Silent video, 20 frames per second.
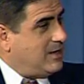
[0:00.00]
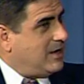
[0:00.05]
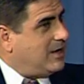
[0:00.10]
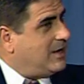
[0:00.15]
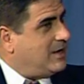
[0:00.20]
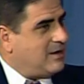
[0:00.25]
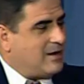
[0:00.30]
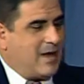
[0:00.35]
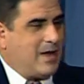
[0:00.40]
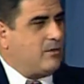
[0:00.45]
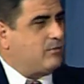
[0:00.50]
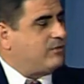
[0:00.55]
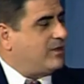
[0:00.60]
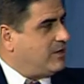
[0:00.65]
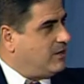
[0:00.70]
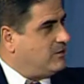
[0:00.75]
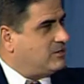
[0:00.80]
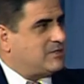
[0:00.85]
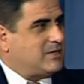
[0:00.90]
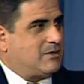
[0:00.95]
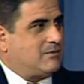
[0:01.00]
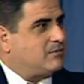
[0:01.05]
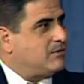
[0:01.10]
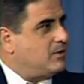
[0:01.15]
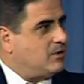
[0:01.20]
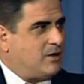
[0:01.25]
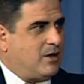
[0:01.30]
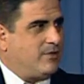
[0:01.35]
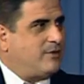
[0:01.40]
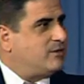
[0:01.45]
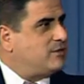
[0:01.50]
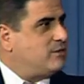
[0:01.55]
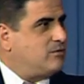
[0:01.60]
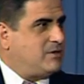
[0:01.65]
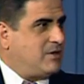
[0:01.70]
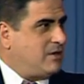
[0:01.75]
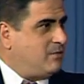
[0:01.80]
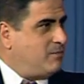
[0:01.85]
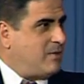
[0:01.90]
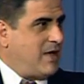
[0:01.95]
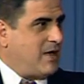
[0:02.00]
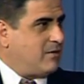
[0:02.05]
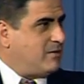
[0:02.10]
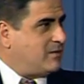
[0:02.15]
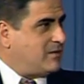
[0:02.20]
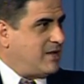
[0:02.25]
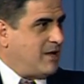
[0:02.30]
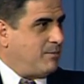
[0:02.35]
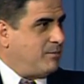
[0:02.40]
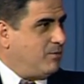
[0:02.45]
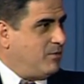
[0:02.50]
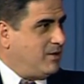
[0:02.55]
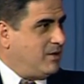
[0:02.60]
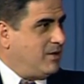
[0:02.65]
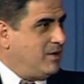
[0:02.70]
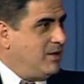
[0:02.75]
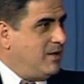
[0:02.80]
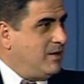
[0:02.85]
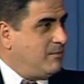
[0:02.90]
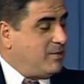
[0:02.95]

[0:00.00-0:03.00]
And like you said, the other two didn't matter at that point,